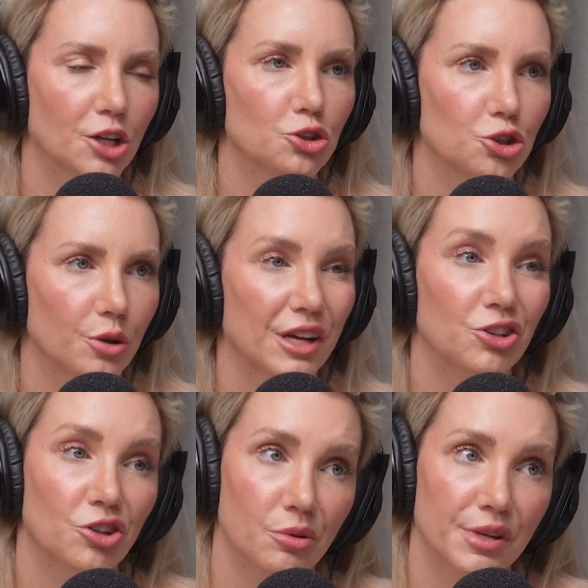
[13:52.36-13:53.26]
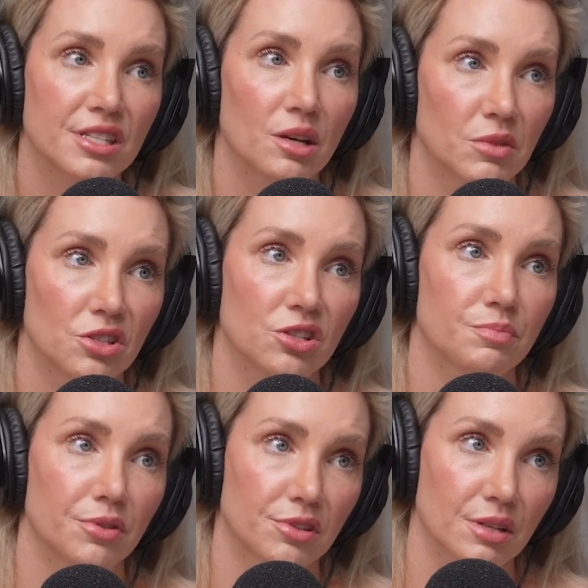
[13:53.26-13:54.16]
You do, and when someone's
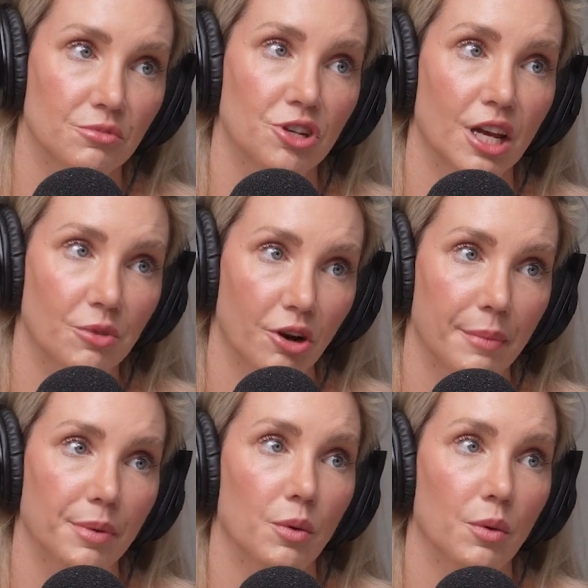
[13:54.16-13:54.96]
just put some cheap, crappy